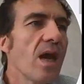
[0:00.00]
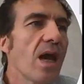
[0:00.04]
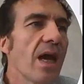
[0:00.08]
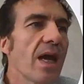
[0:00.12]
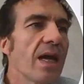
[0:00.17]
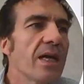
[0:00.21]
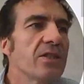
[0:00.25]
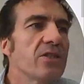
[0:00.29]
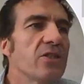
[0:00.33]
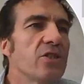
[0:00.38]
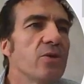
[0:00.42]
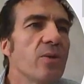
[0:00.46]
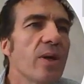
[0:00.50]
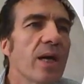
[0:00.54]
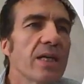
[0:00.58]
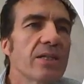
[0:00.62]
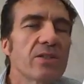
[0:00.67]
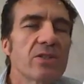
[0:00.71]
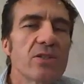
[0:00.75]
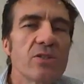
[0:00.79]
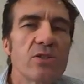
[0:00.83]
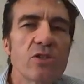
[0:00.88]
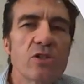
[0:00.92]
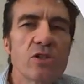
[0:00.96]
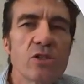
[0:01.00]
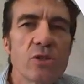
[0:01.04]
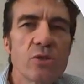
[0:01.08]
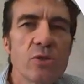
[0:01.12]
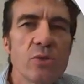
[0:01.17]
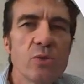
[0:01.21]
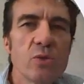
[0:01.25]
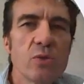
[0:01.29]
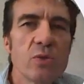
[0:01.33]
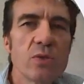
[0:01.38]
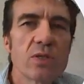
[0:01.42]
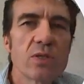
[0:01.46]
and you had to
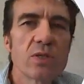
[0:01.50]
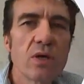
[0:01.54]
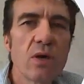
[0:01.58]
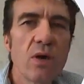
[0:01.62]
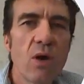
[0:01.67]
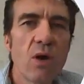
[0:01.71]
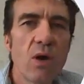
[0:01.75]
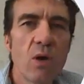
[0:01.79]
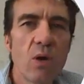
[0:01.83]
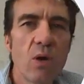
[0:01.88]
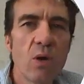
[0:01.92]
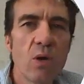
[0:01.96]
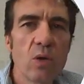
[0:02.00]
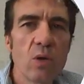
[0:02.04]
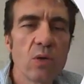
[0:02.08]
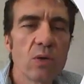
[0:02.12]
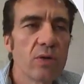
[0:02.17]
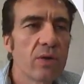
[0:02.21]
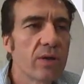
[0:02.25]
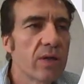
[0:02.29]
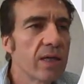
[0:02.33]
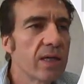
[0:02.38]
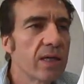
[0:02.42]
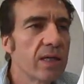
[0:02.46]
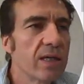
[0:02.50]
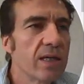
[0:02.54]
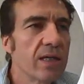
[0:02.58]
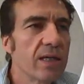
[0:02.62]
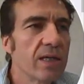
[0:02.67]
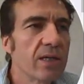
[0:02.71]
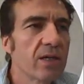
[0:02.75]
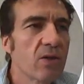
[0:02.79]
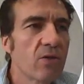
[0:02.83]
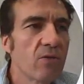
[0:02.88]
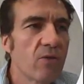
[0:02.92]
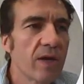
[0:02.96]
choose all
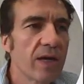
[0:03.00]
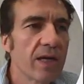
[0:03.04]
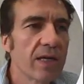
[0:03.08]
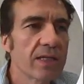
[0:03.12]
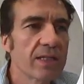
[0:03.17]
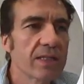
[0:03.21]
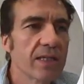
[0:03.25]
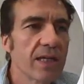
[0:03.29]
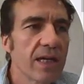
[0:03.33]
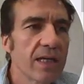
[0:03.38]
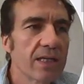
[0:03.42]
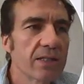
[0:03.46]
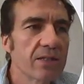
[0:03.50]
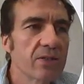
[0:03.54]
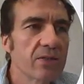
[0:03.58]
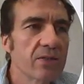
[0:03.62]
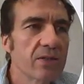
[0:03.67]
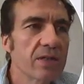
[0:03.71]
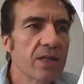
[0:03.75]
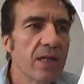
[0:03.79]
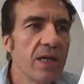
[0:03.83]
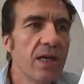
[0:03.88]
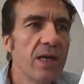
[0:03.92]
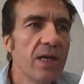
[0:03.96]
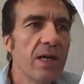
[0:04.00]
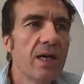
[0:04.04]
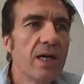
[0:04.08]
the correct answers.